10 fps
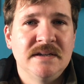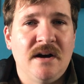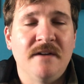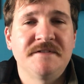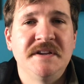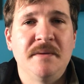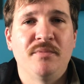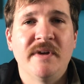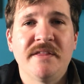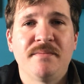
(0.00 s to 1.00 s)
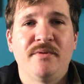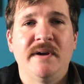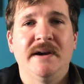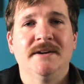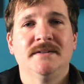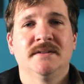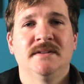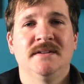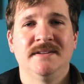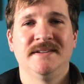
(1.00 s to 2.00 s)
Often a breath prayer,
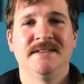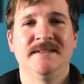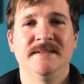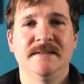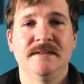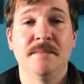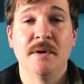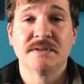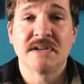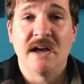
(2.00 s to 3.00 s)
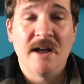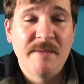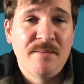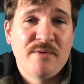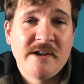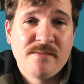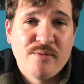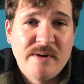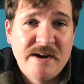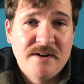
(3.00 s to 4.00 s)
the most common breath
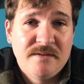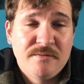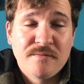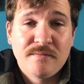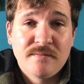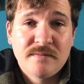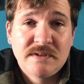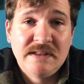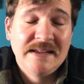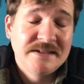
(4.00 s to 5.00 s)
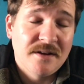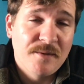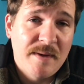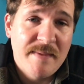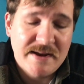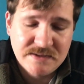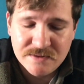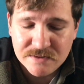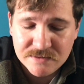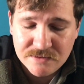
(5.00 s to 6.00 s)
prayer linked all the way back to
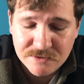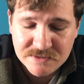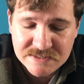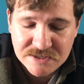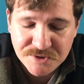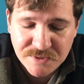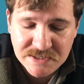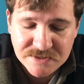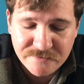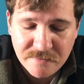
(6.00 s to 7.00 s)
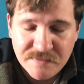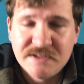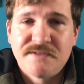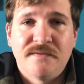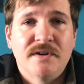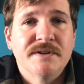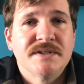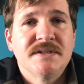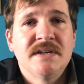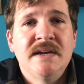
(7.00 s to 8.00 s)
the third century, is from this
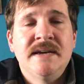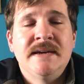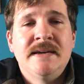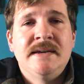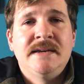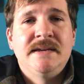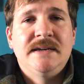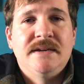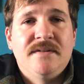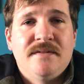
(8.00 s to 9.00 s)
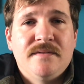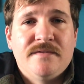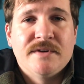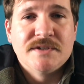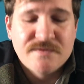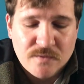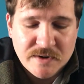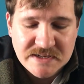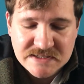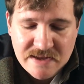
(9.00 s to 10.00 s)
verse in verse
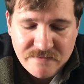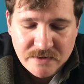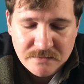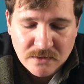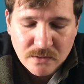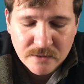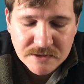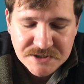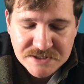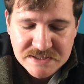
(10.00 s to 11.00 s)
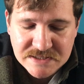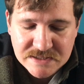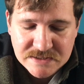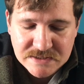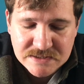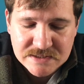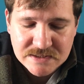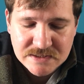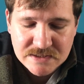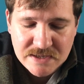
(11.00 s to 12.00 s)
47 Lord Jesus,
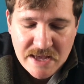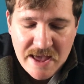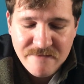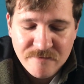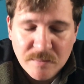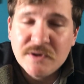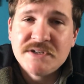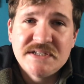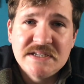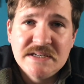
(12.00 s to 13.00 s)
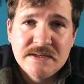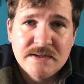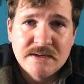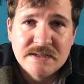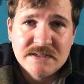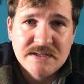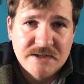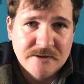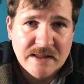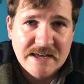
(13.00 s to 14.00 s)
have mercy on a
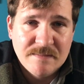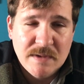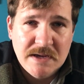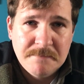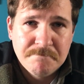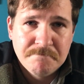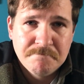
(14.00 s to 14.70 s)
sinner like me.